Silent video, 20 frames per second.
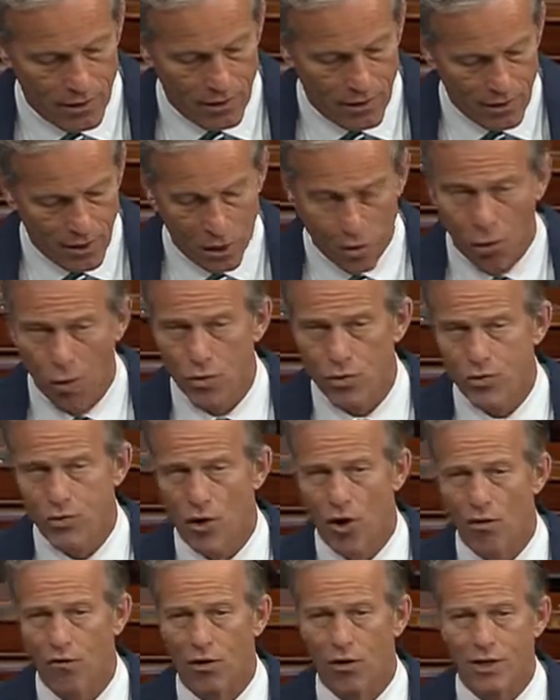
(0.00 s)
It won't
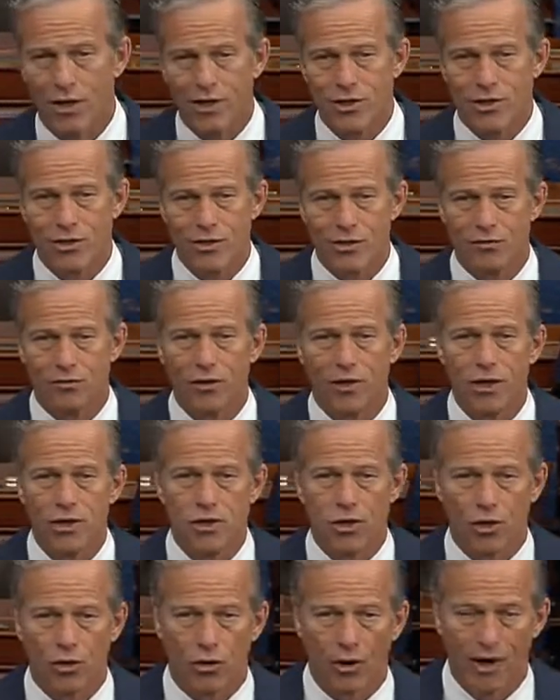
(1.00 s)
solve our nation's
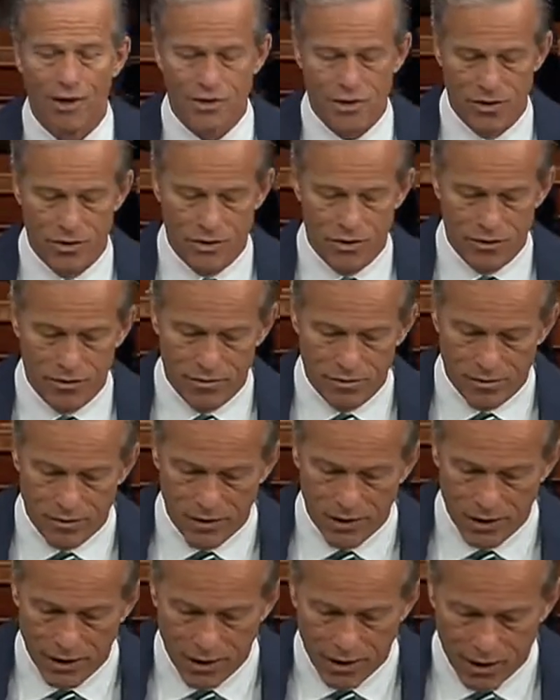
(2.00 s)
inflation crisis,
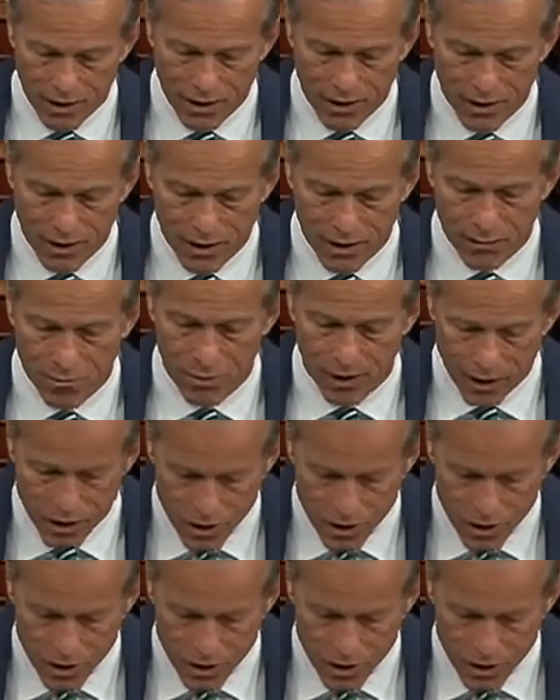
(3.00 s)
but